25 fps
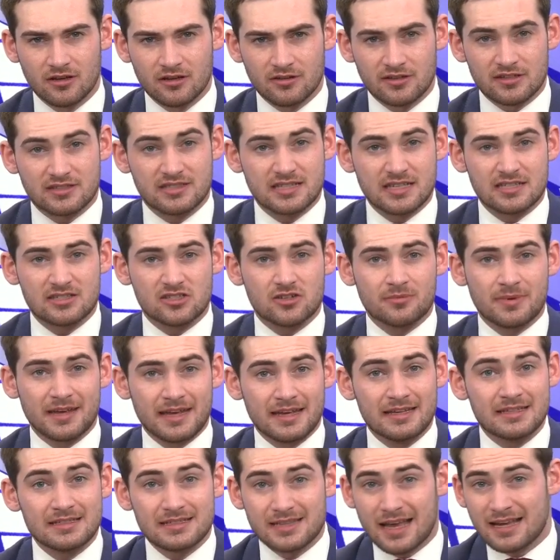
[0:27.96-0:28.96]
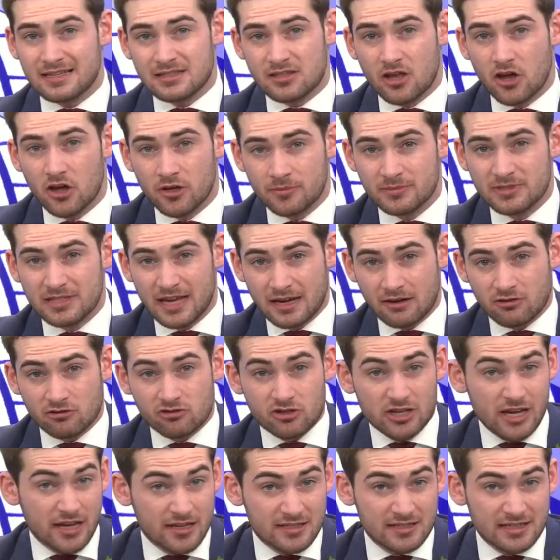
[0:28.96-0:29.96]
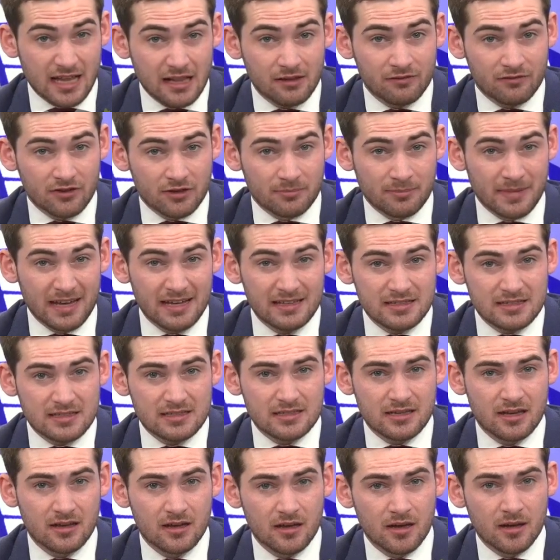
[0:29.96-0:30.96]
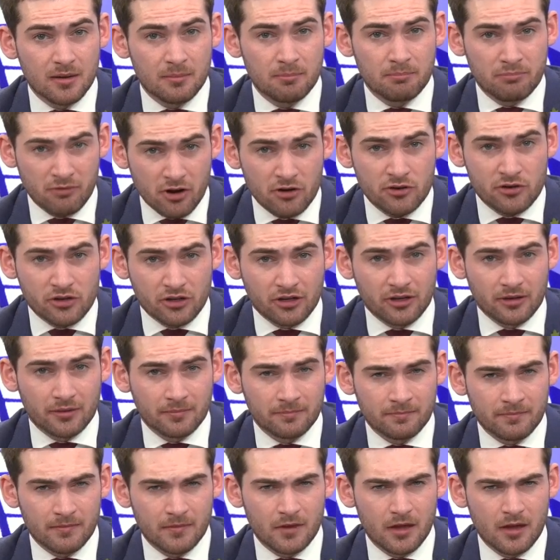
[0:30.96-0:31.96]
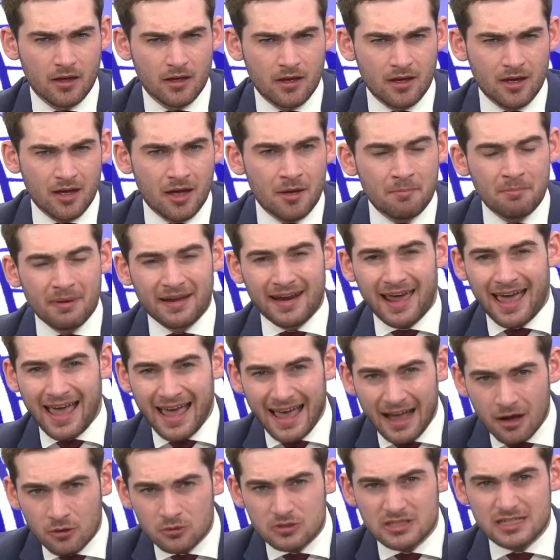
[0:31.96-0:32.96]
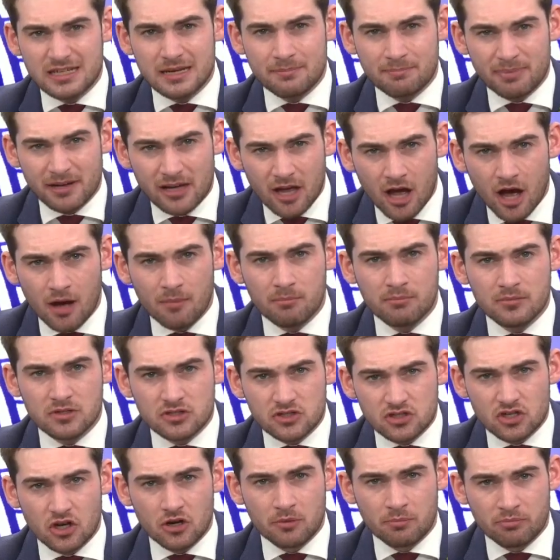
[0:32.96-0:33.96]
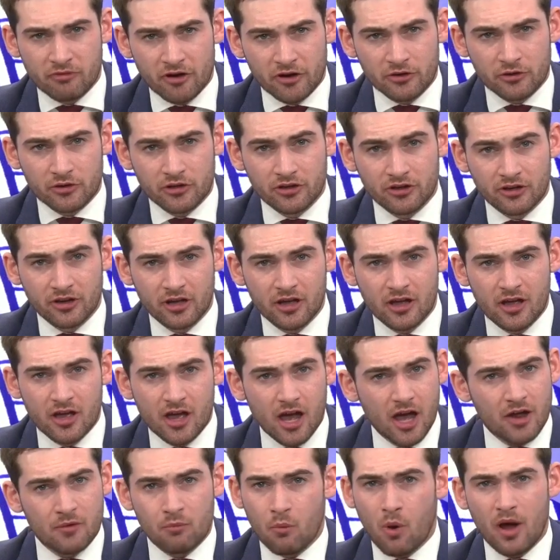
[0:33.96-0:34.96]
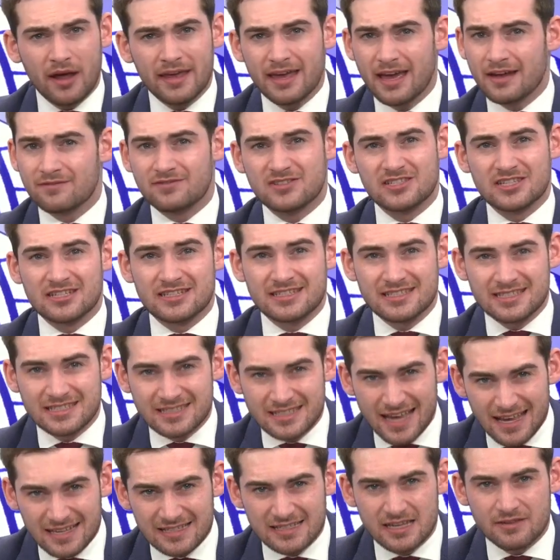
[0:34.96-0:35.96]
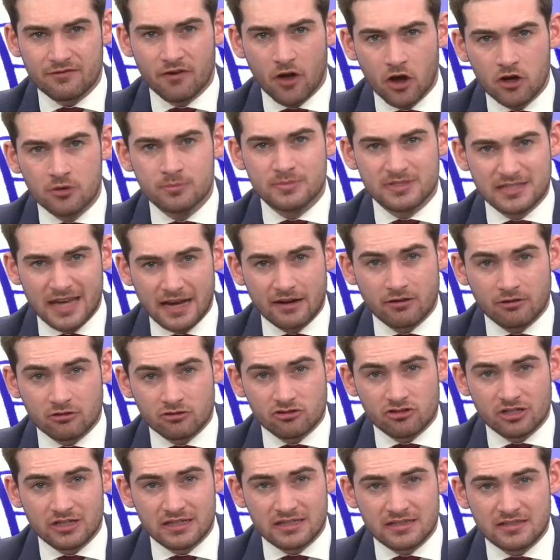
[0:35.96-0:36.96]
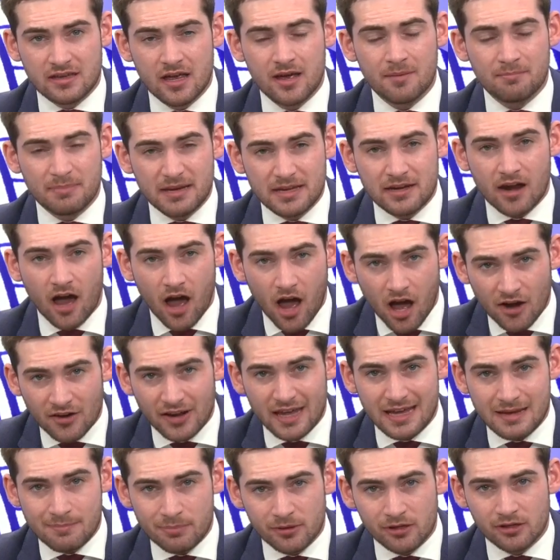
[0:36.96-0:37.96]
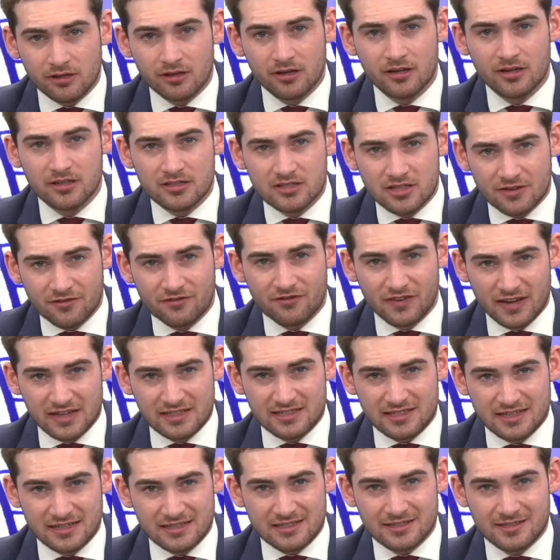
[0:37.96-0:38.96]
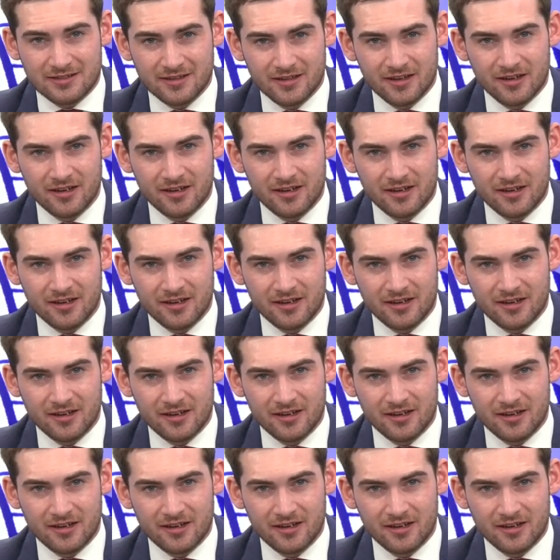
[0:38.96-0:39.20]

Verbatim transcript: The system is, as the Home Secretary herself admits, broken. But how did it become so broken? And why have successive Home Secretaries been unable to fix it?